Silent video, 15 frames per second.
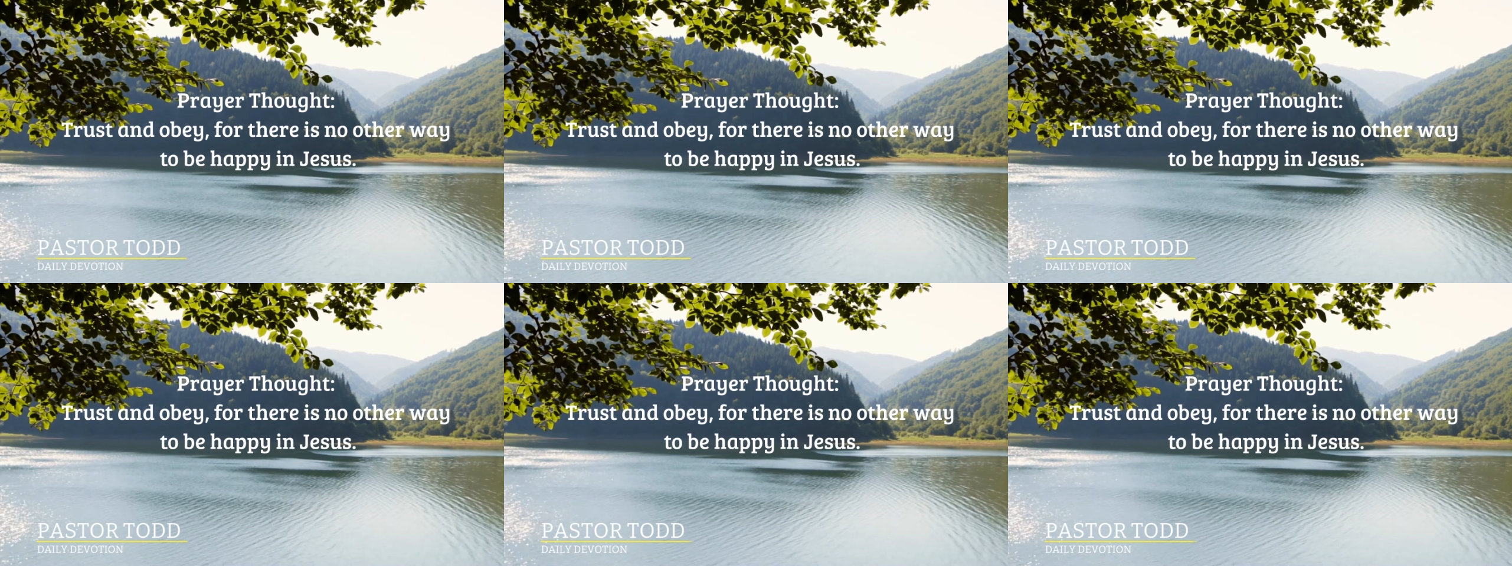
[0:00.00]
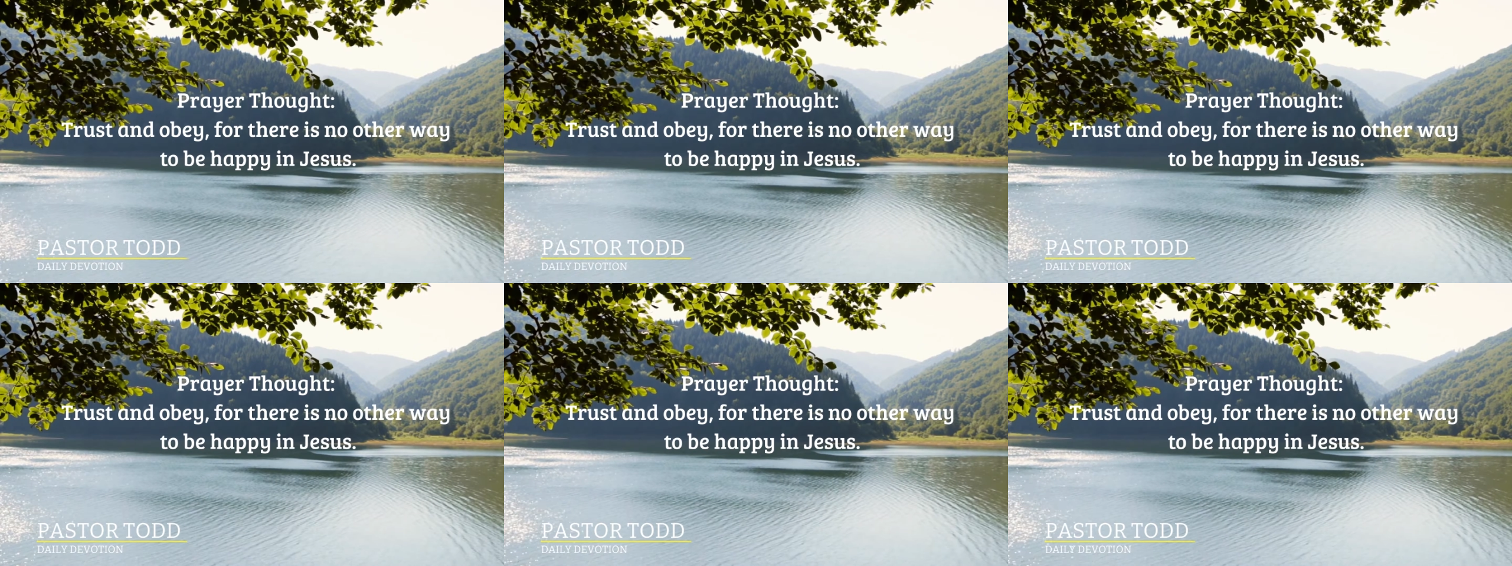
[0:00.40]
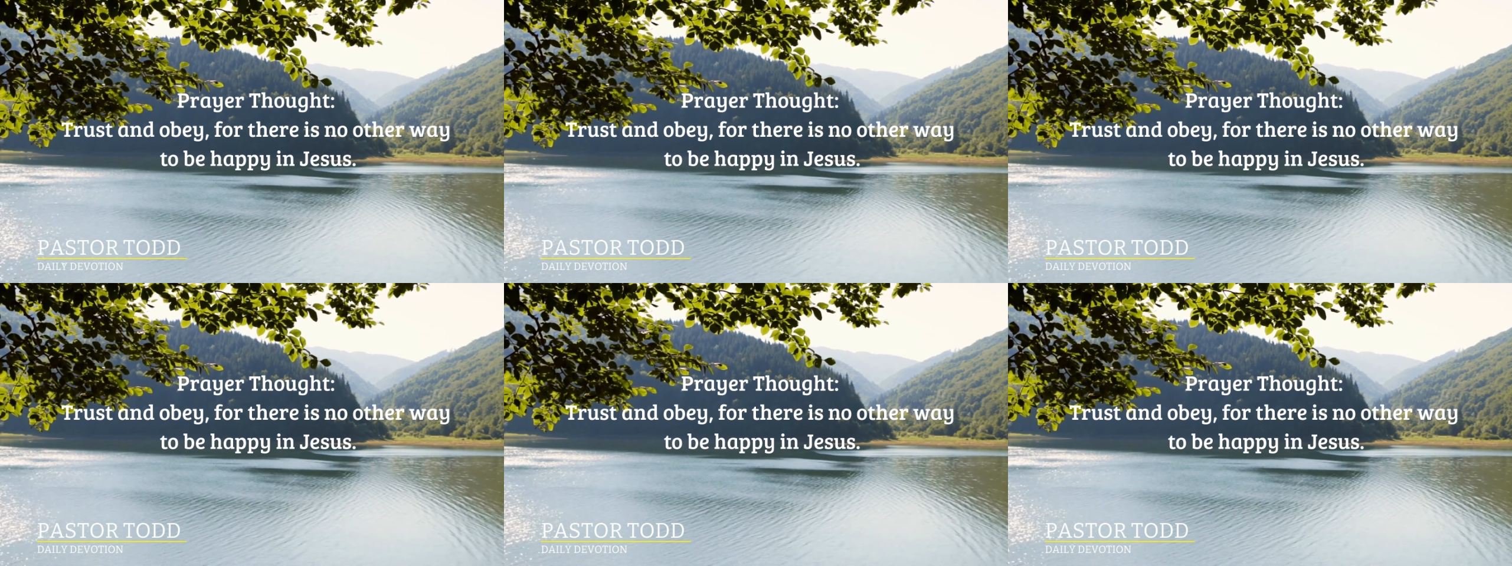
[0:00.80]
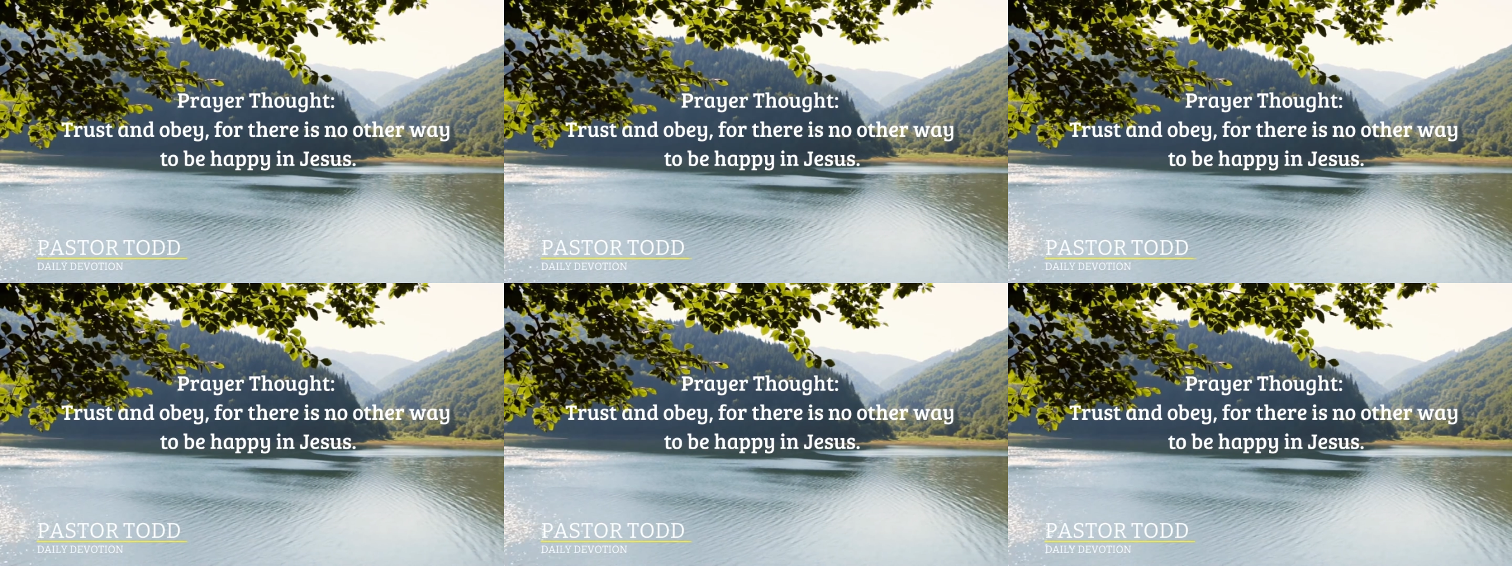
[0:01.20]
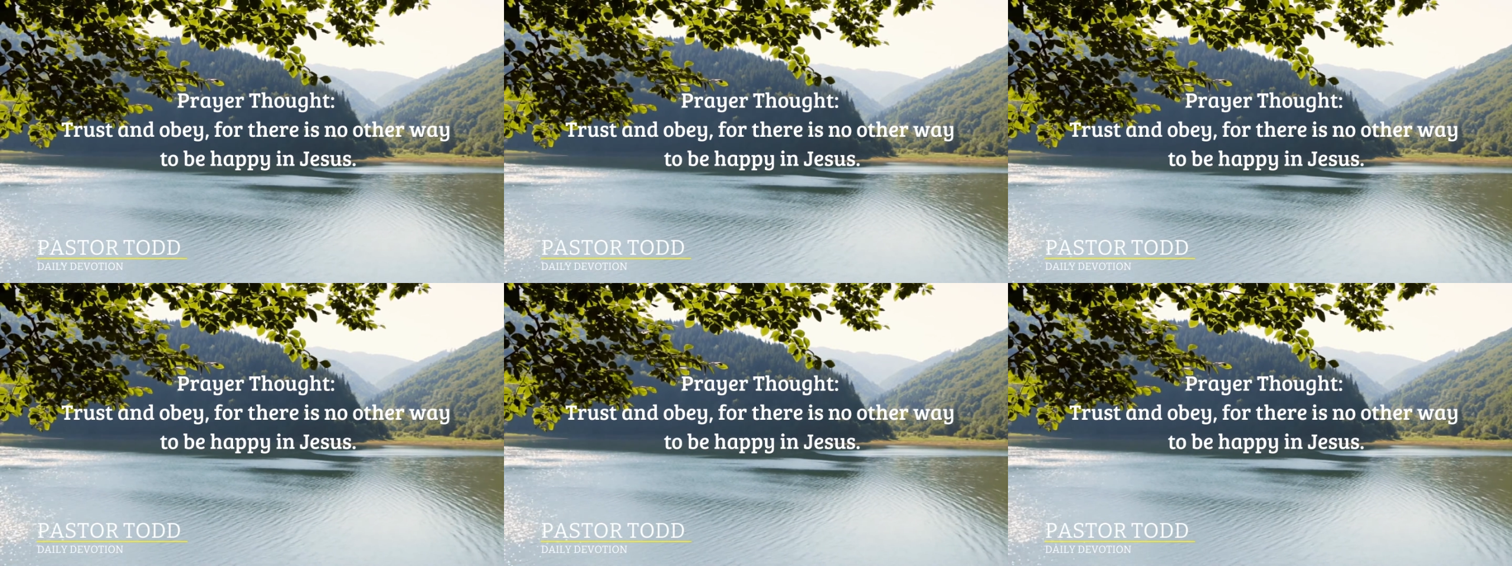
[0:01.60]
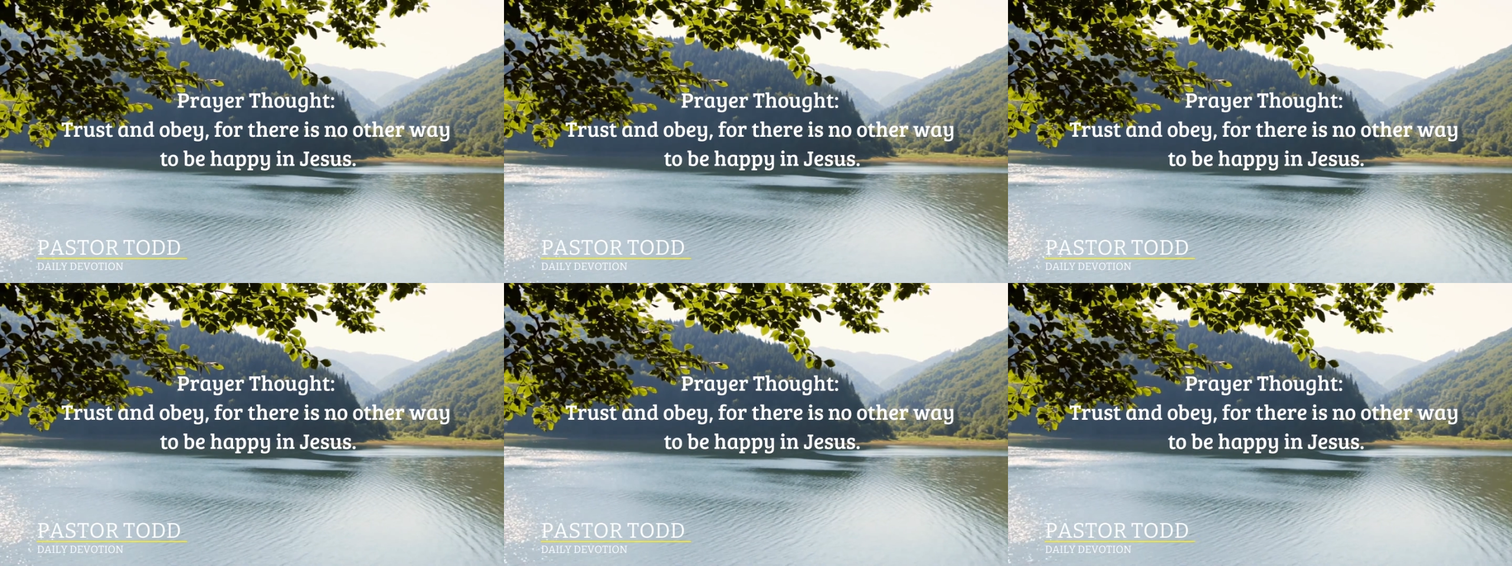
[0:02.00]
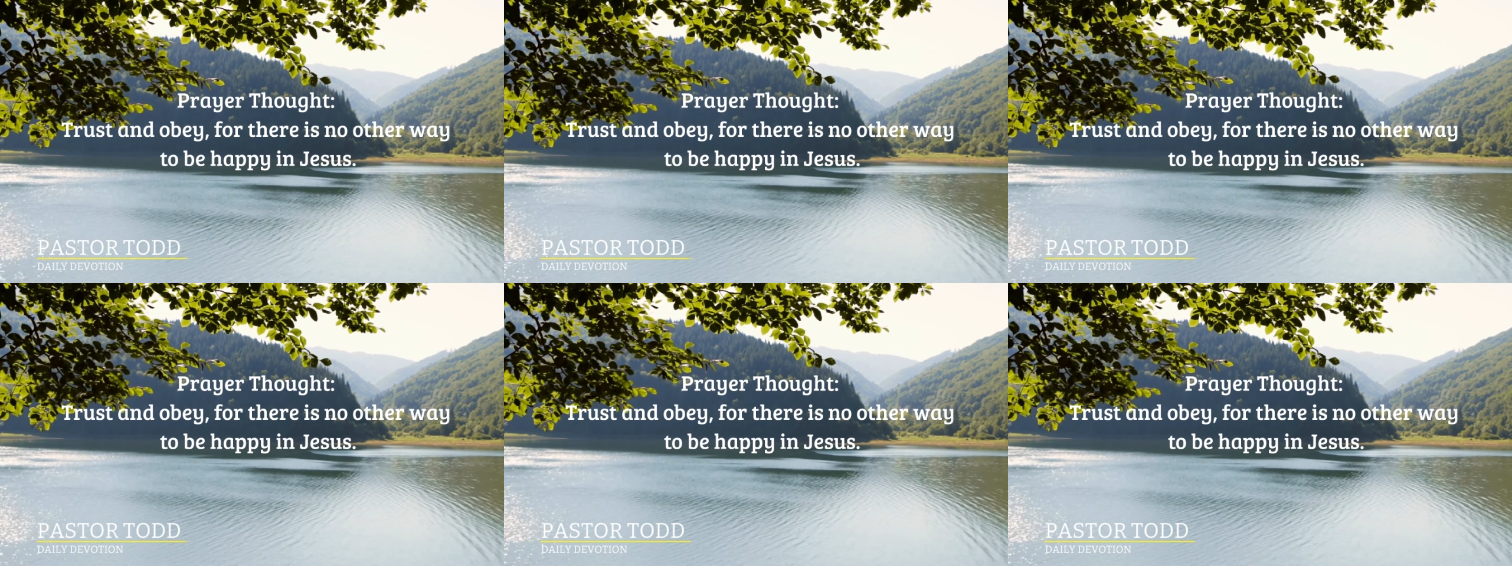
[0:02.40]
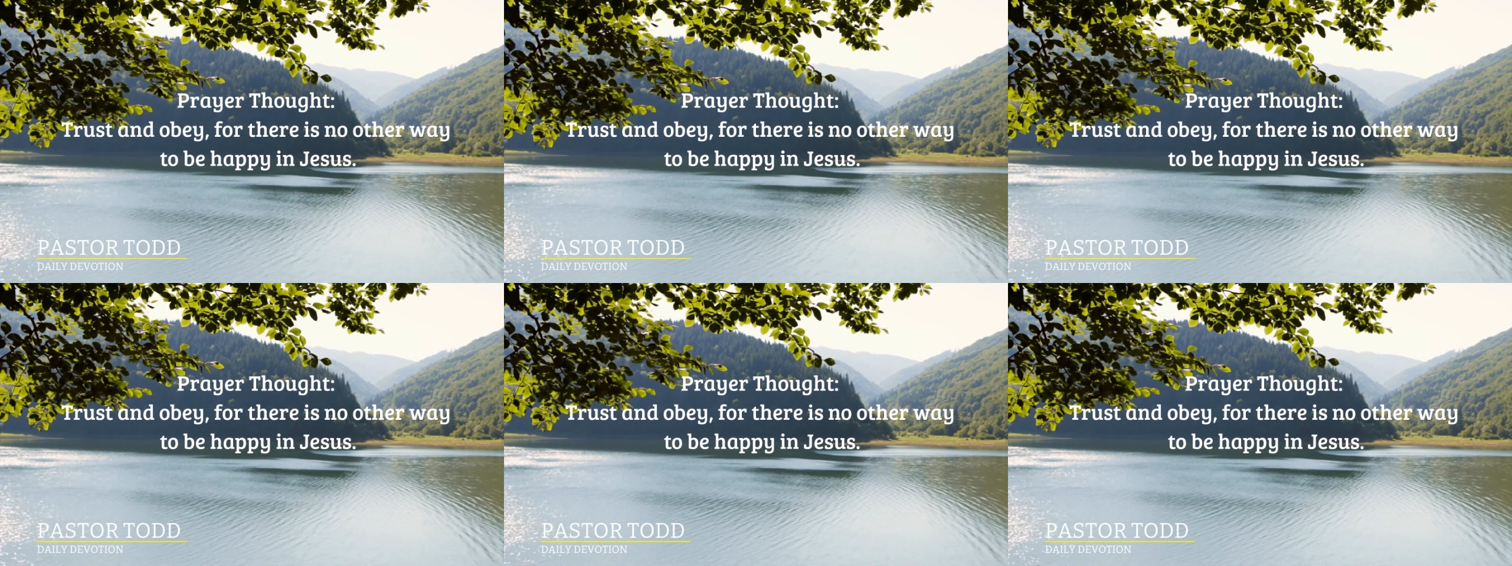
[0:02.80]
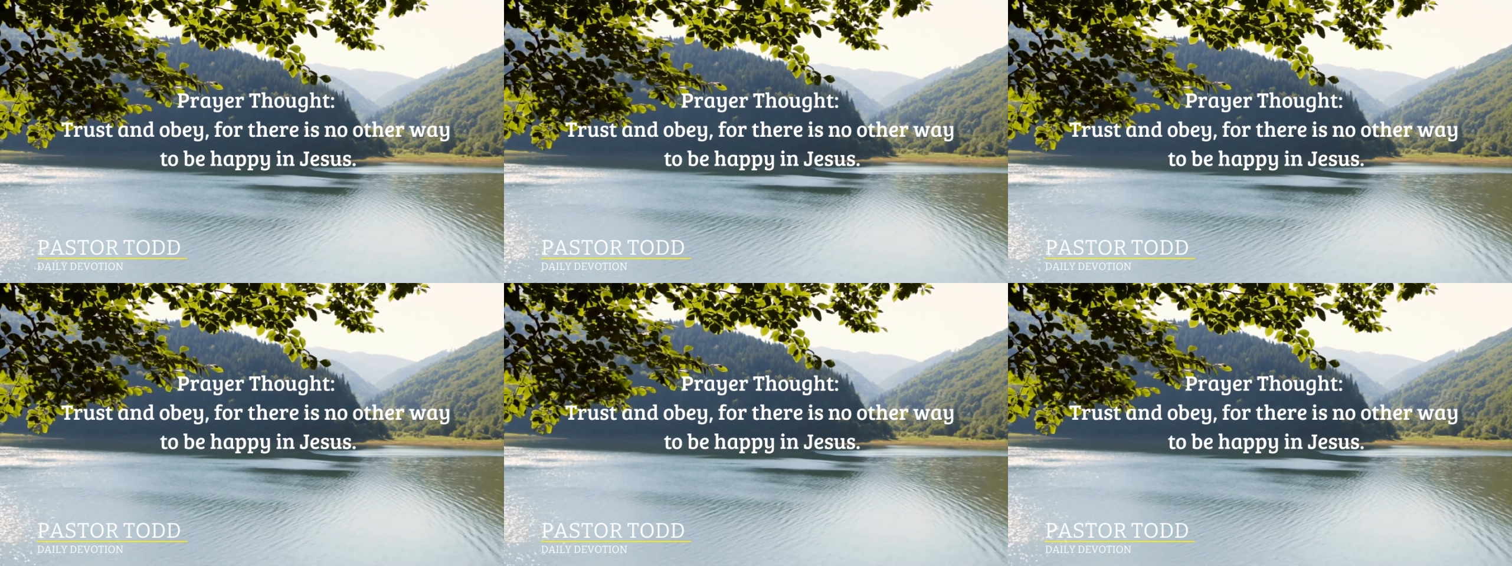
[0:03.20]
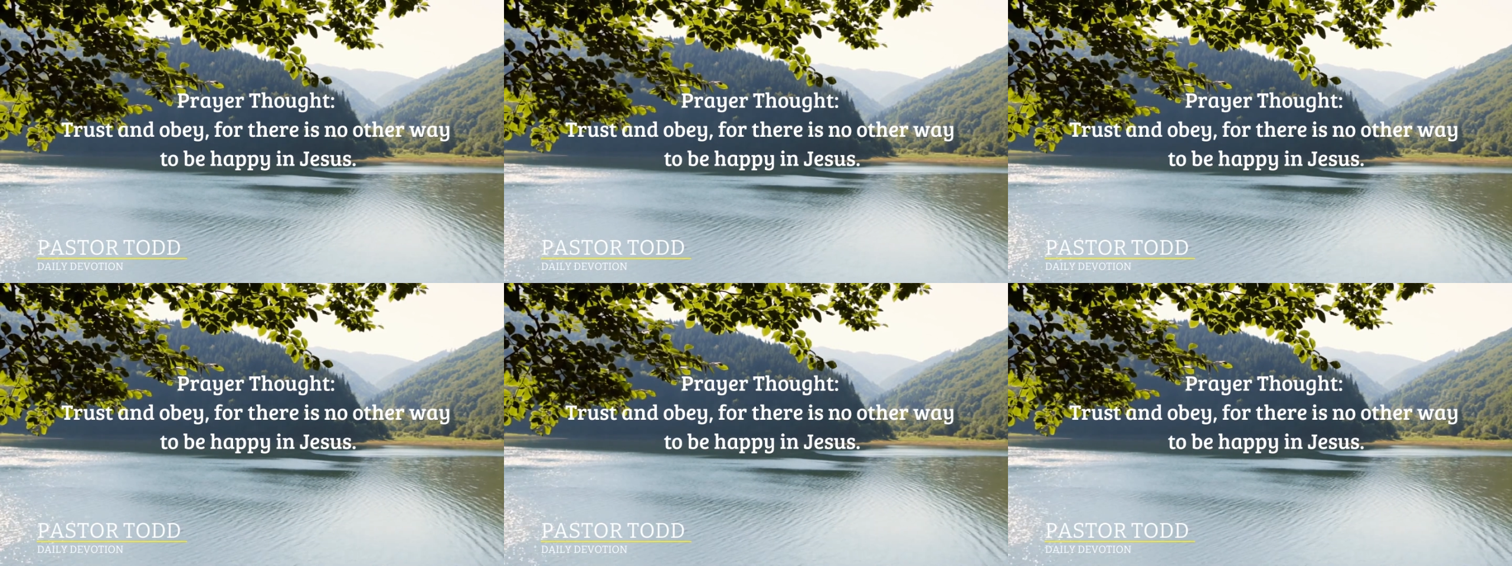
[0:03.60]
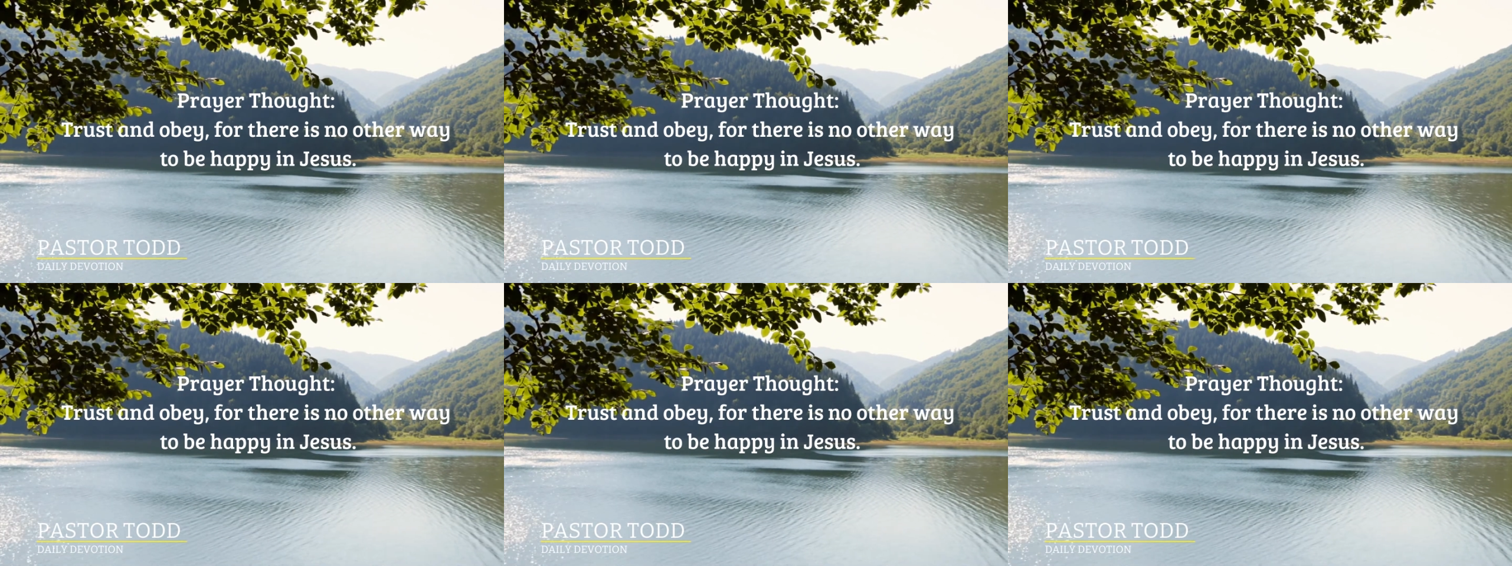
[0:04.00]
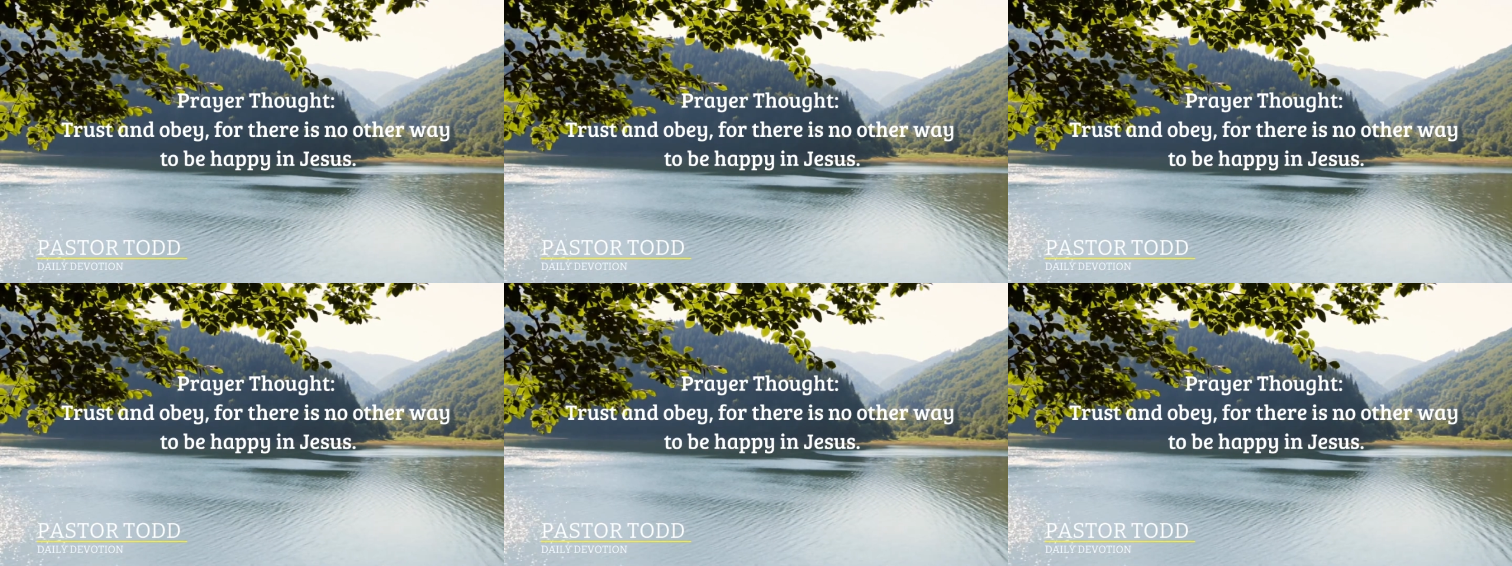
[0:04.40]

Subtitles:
[unreadable: no face in view]